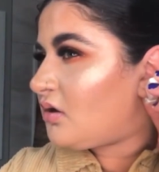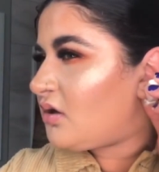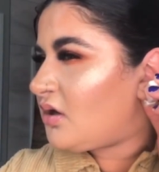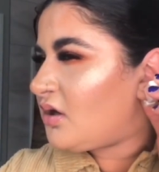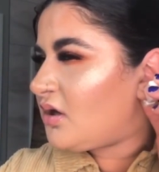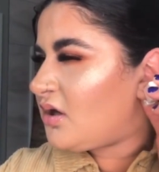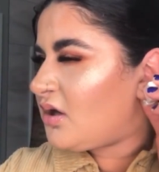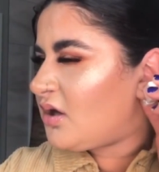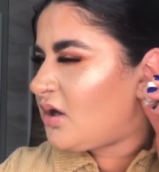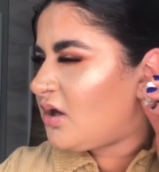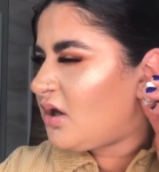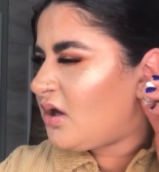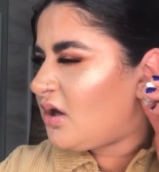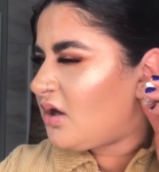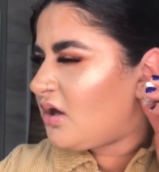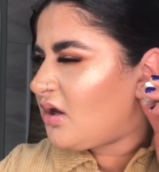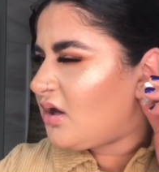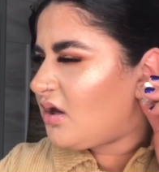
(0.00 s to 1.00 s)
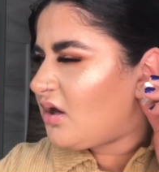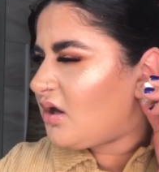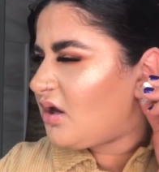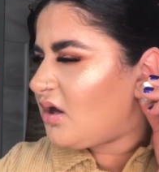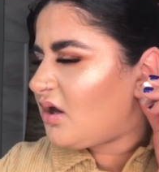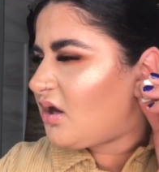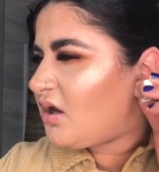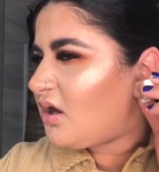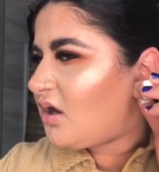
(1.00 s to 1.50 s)

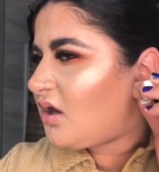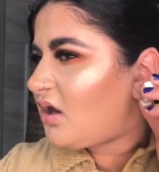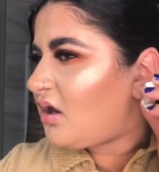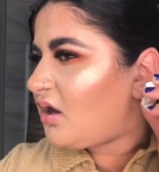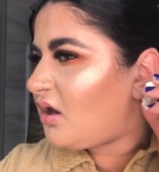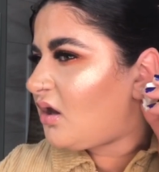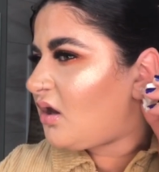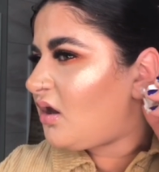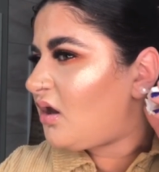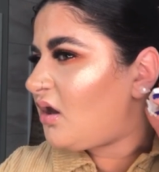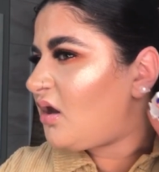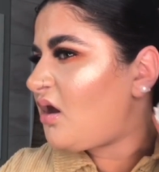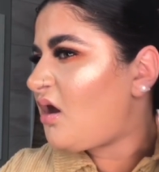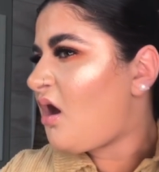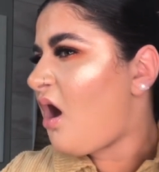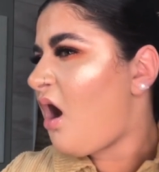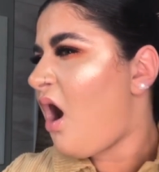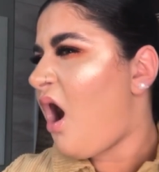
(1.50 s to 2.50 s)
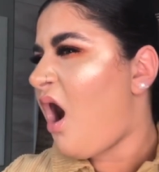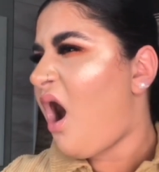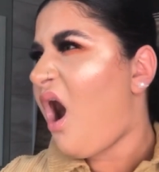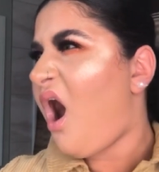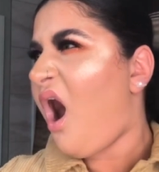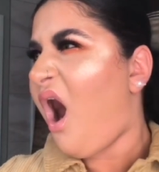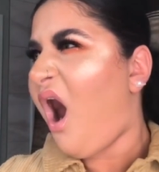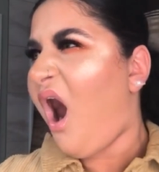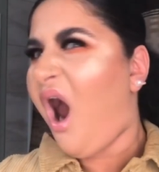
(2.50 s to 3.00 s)
[no speech]